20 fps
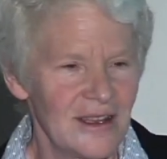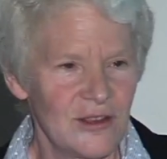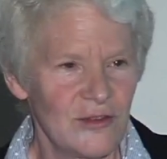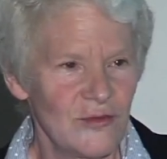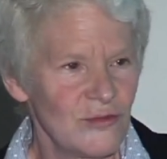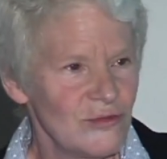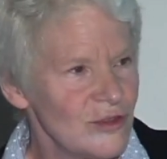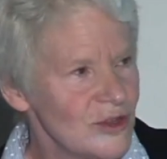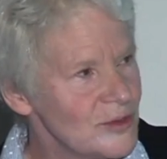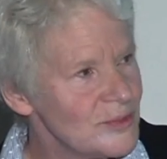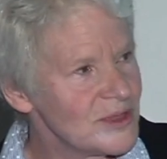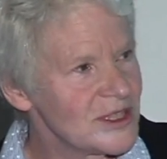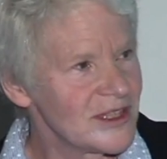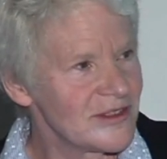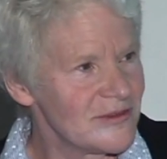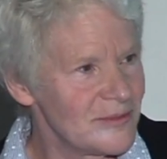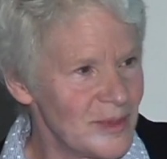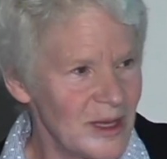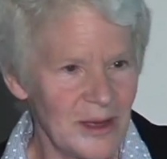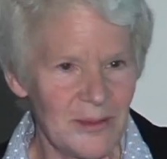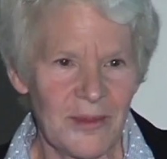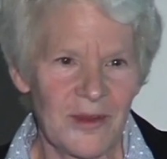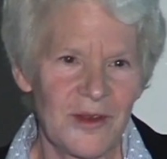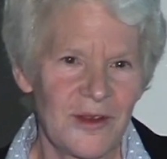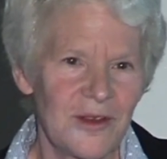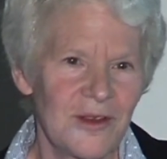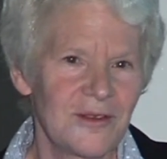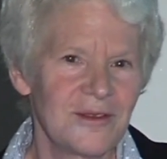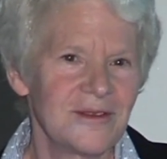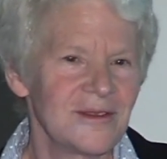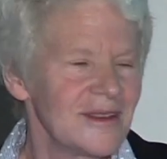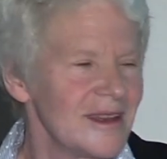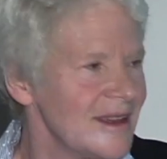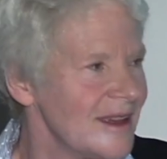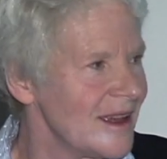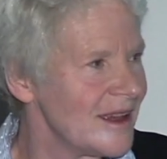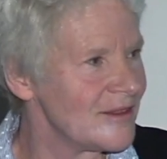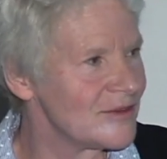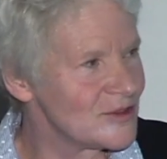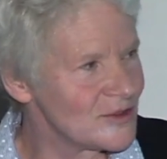Groups of people
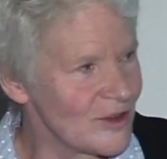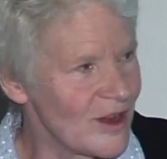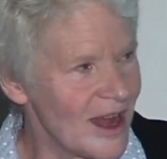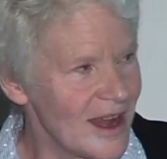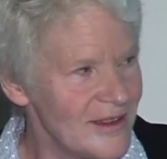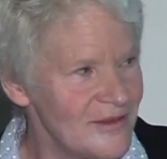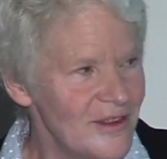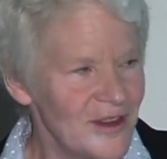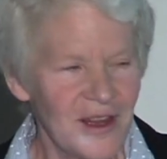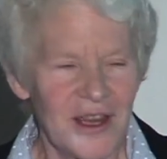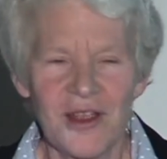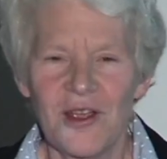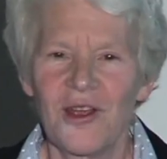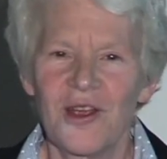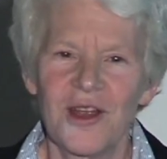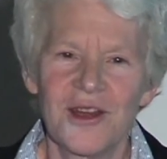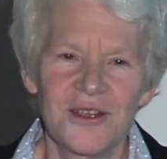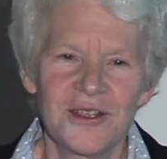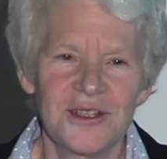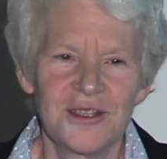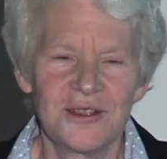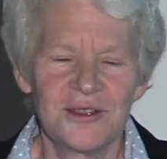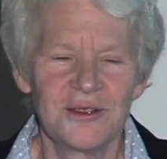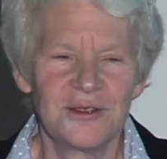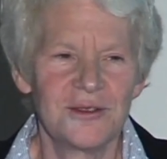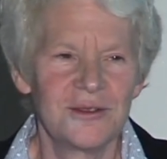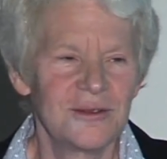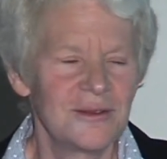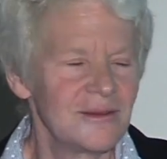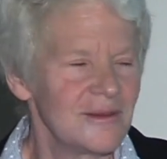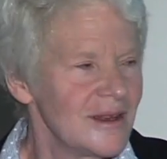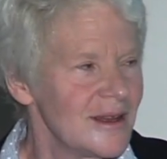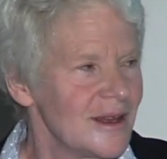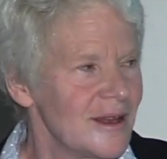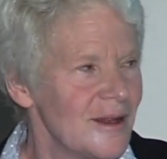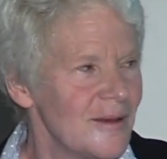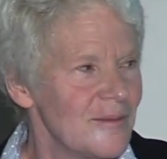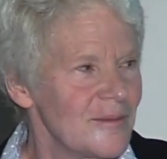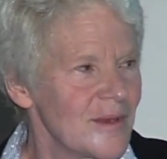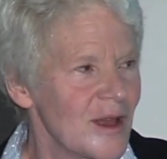have tried very hard to
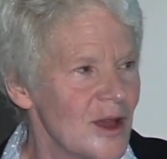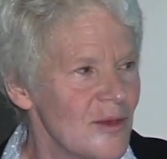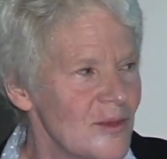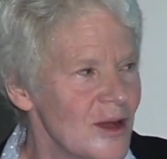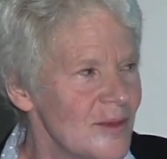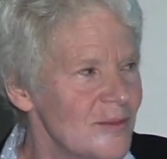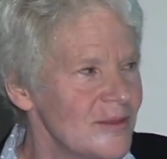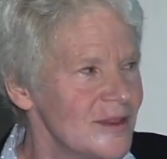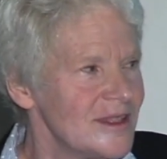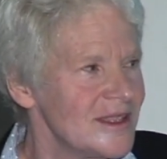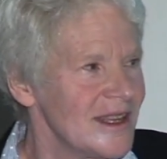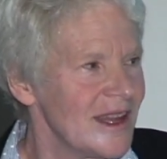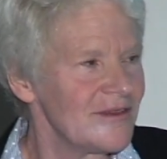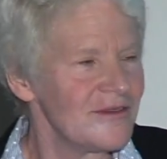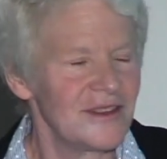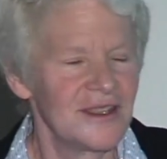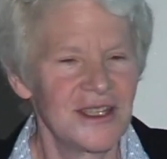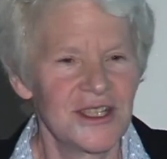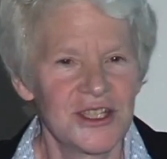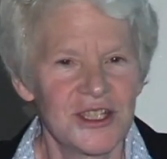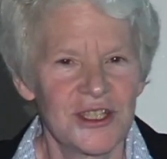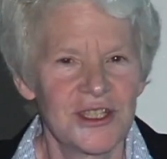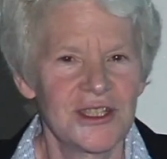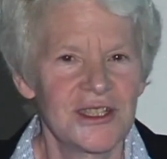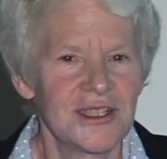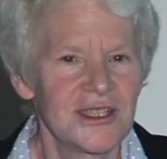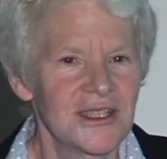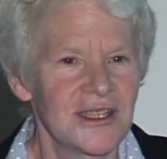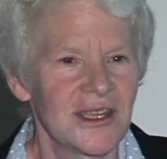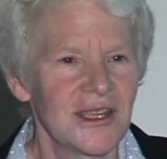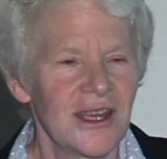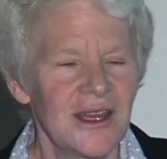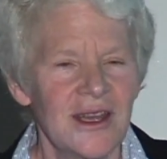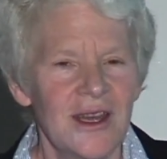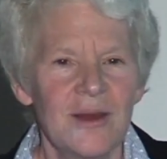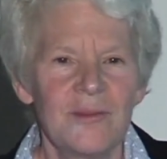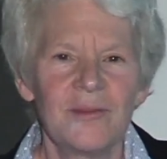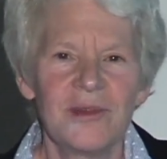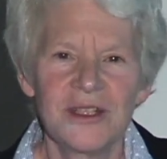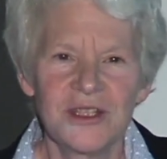come up with definitions,
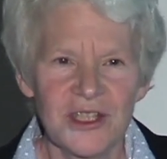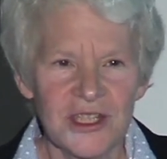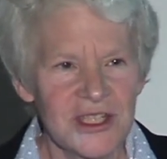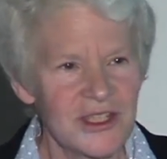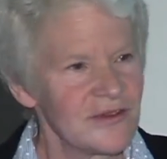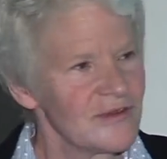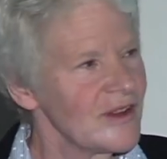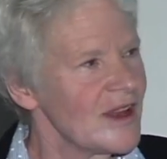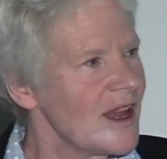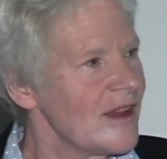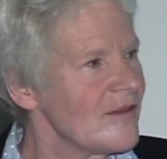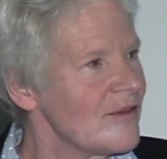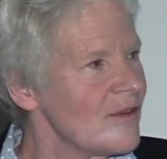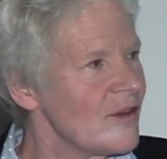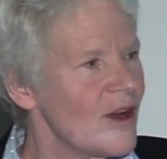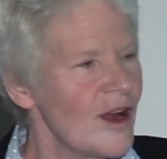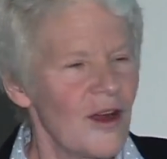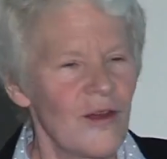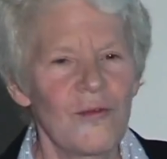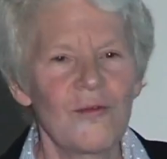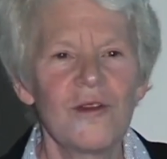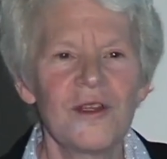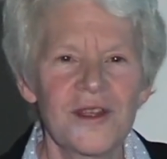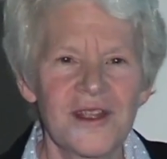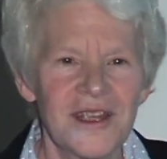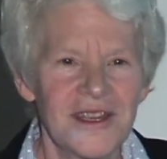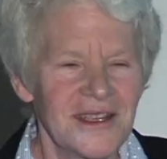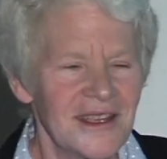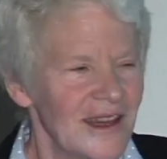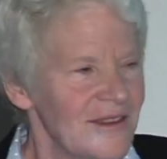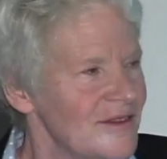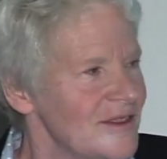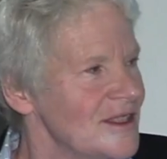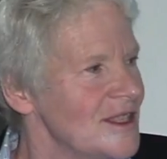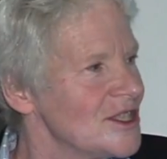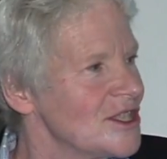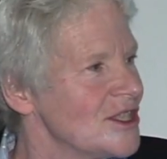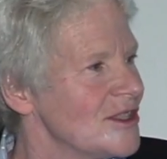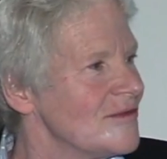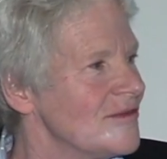but just for our working
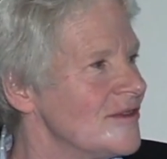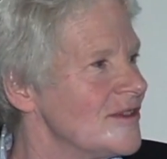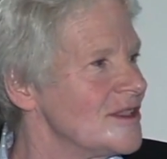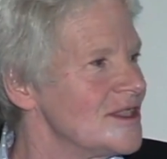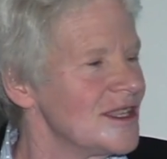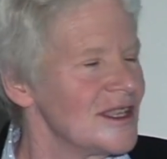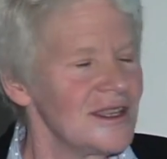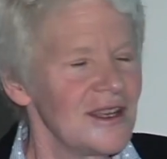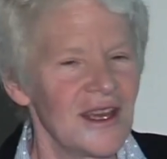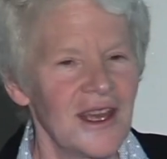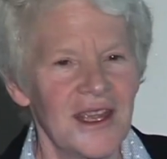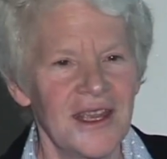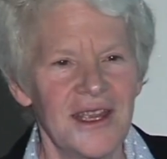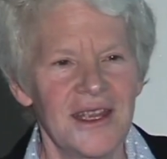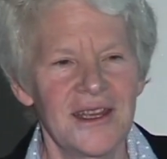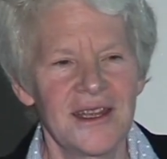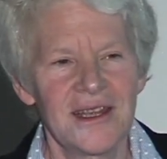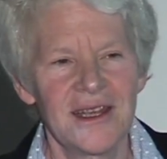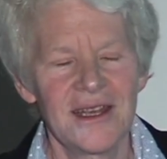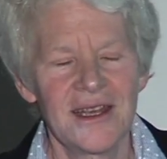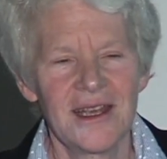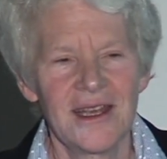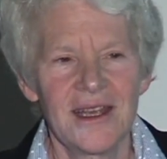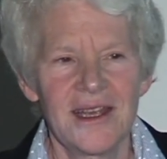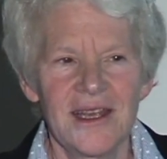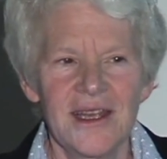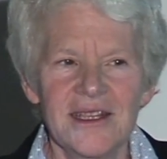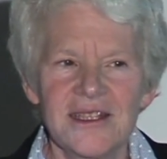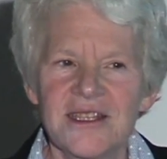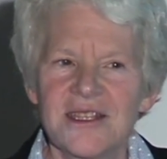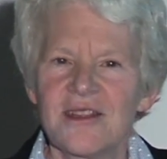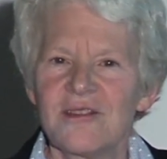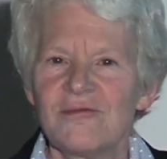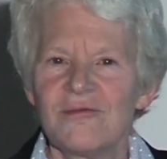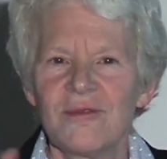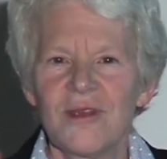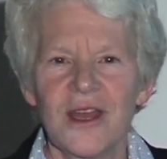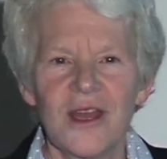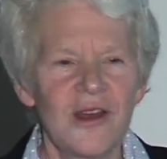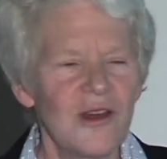definition for tonight, it's the
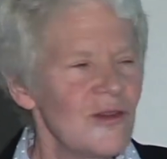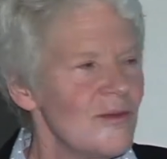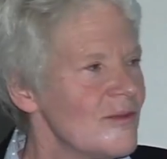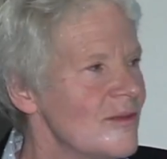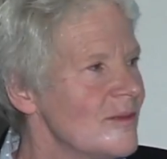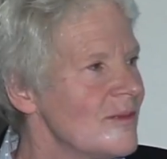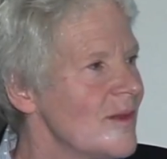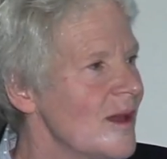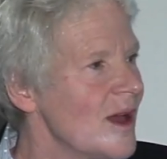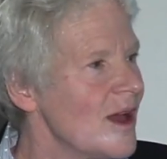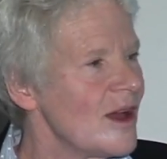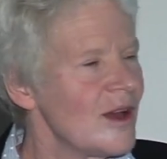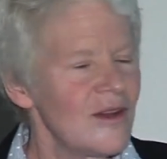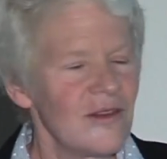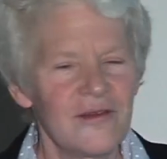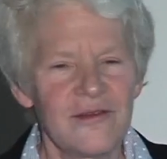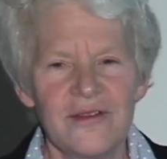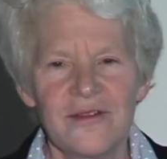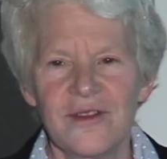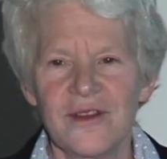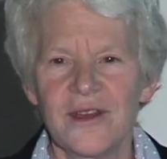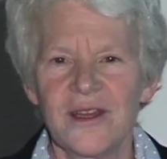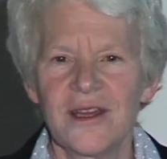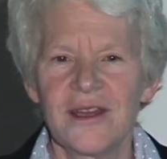realm of